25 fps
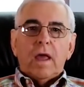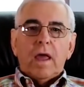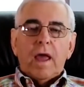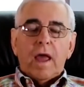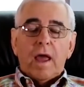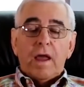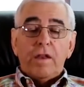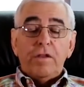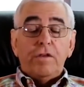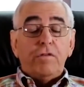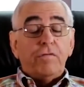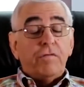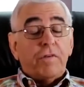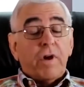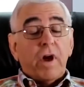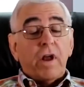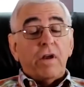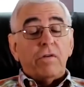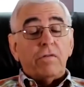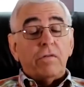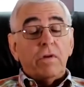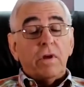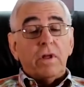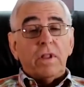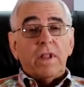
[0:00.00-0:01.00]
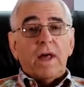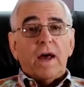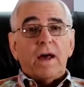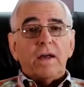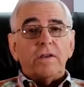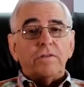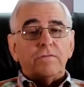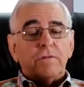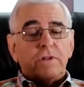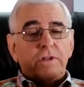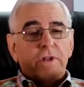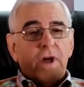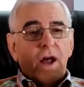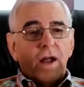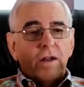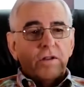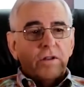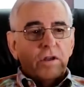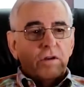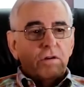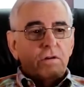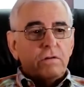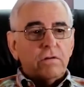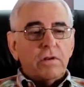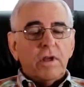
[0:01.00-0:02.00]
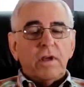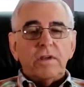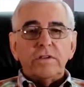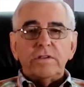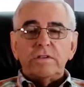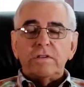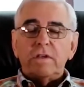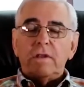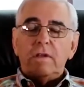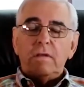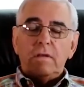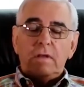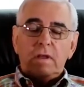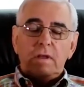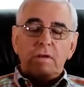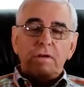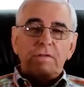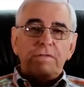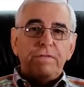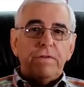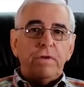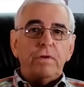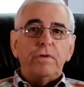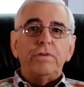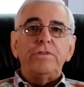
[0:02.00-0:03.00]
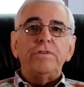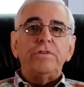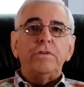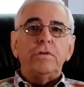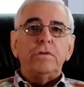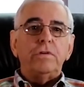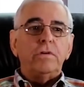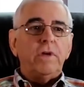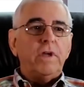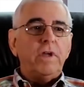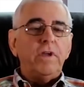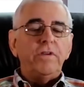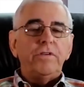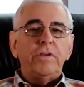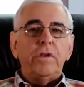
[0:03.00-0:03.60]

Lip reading: And you've got to realize when Dr. Gunez interviews you,